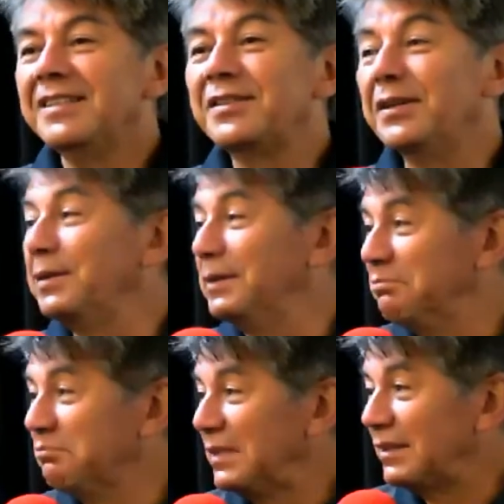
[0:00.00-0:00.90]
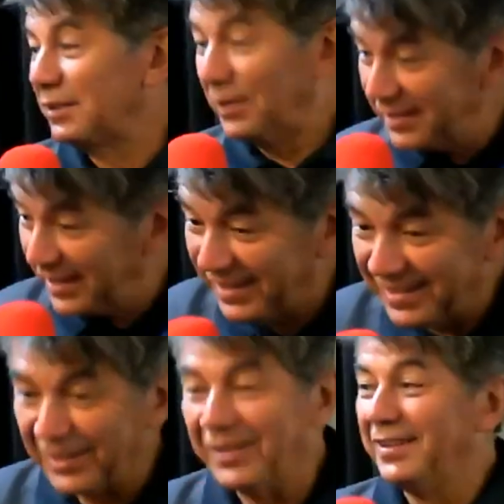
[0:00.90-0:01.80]
So
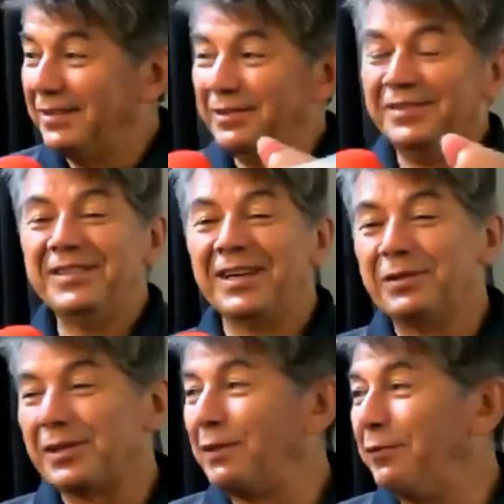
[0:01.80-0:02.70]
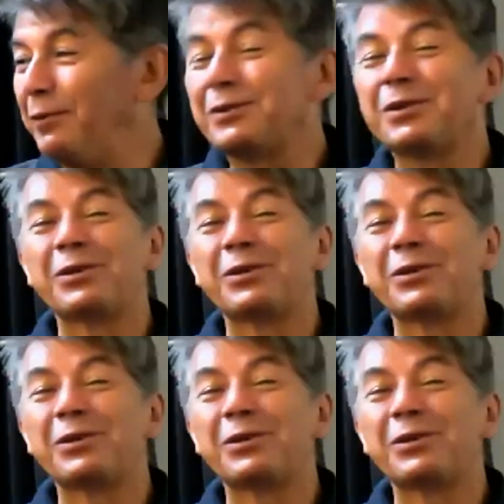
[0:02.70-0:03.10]
good. So we are looking forward